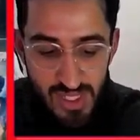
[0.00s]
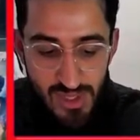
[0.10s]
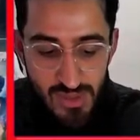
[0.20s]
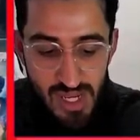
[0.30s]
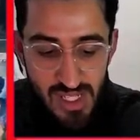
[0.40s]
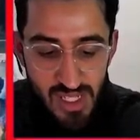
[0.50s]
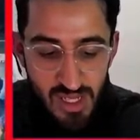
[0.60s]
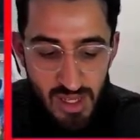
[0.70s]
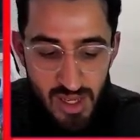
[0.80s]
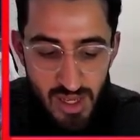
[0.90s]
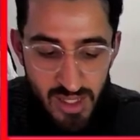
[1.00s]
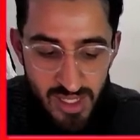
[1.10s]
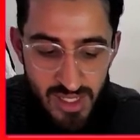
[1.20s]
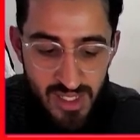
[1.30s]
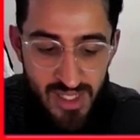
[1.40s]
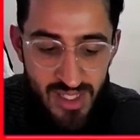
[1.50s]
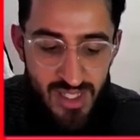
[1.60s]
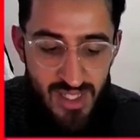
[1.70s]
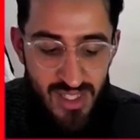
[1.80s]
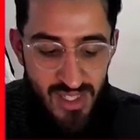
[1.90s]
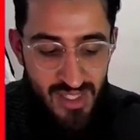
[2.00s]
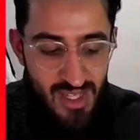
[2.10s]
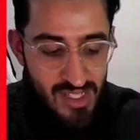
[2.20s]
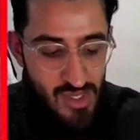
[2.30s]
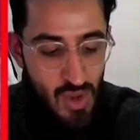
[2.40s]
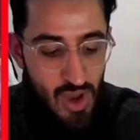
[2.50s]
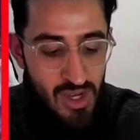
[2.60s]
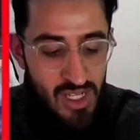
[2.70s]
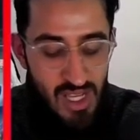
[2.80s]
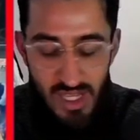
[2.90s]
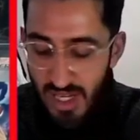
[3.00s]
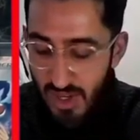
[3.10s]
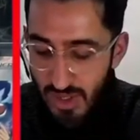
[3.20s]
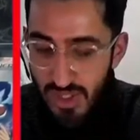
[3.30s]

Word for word: regular... I saw Arcanine and I got so